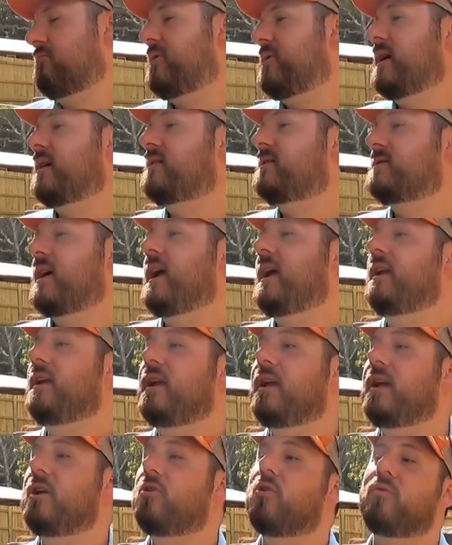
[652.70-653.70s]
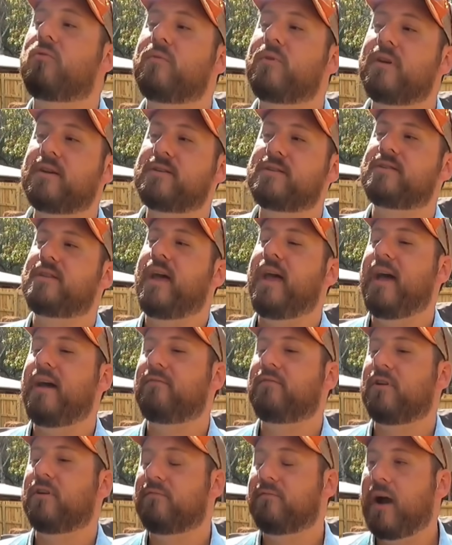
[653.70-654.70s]
things they need or risks they have
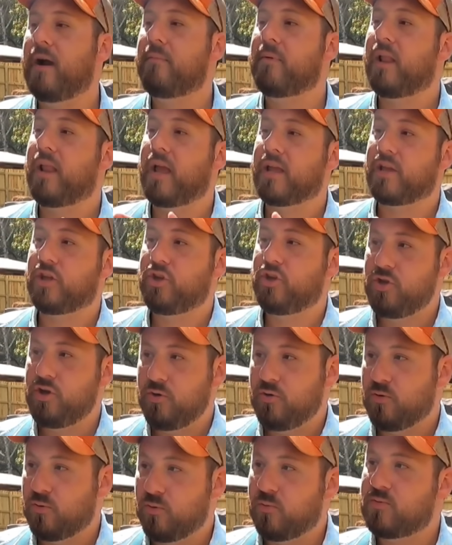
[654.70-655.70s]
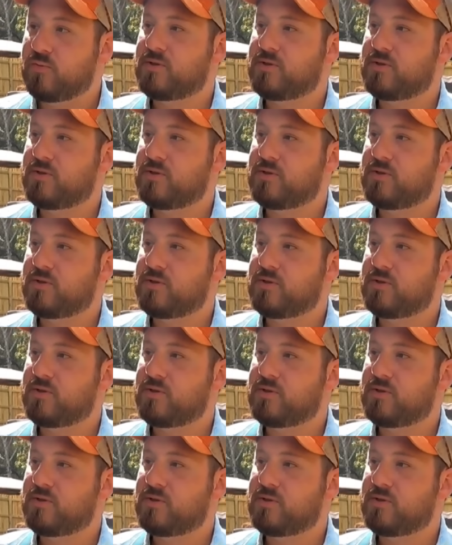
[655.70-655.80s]
in their environment, like you.